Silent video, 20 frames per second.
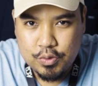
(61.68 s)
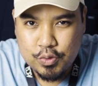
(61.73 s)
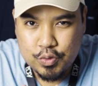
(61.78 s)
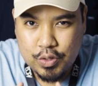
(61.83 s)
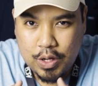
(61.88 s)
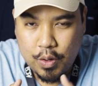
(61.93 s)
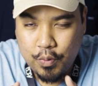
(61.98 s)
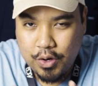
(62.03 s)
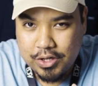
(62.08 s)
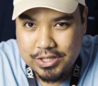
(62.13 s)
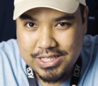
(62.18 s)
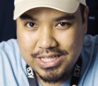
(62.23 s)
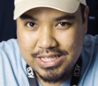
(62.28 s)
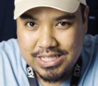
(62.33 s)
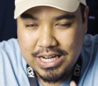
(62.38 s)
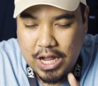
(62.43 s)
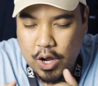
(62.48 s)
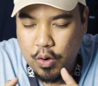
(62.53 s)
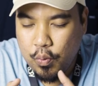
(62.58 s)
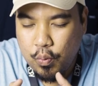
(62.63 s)
those who are
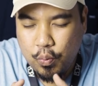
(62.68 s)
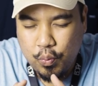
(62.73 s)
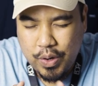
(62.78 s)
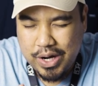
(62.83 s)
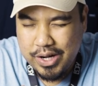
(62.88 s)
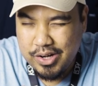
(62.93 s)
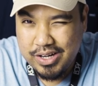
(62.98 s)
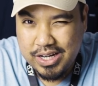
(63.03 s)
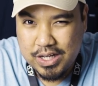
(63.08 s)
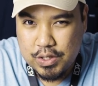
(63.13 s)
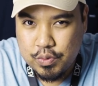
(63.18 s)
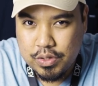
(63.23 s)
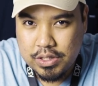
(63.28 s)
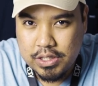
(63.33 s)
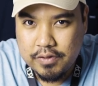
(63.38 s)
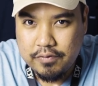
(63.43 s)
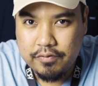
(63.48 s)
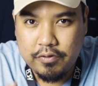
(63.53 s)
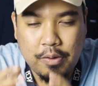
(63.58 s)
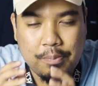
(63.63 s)
watching now, what are you guys
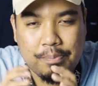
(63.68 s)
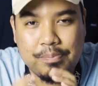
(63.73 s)
waiting for?